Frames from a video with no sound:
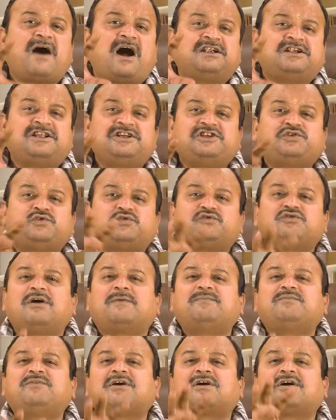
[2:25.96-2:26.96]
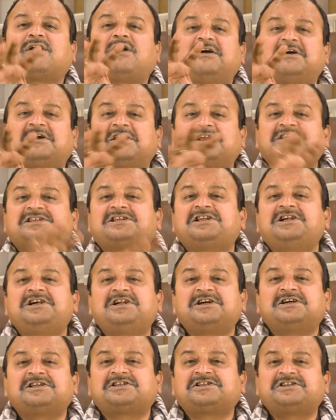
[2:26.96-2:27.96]
attitude of the Congress
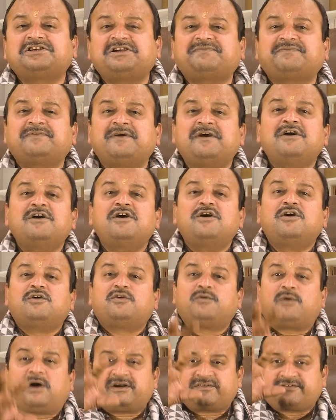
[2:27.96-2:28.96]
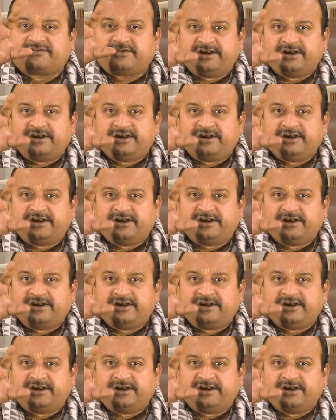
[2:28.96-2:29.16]
leadership towards